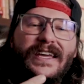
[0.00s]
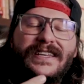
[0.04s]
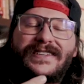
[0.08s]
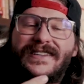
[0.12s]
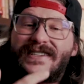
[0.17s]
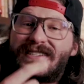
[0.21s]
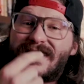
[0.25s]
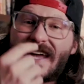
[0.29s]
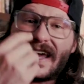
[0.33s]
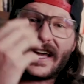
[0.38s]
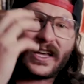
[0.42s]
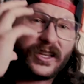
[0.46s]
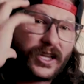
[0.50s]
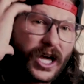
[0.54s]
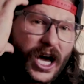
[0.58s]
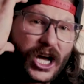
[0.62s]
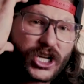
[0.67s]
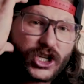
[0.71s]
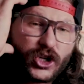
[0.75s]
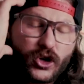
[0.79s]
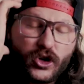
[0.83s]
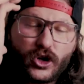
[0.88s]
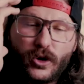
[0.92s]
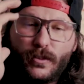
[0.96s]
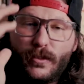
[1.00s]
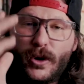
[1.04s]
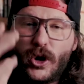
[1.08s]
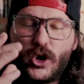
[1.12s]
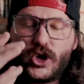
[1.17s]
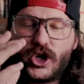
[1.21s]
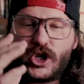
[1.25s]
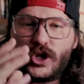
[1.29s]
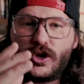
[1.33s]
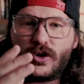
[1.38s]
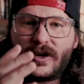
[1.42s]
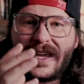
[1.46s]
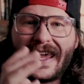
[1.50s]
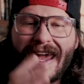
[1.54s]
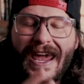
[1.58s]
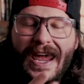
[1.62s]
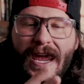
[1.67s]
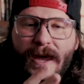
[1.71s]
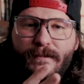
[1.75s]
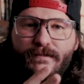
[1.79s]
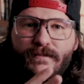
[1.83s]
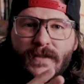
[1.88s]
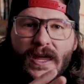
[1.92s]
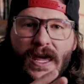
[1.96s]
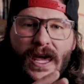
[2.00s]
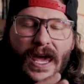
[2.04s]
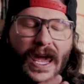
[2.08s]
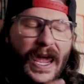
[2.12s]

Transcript: is a psychological and emotional game.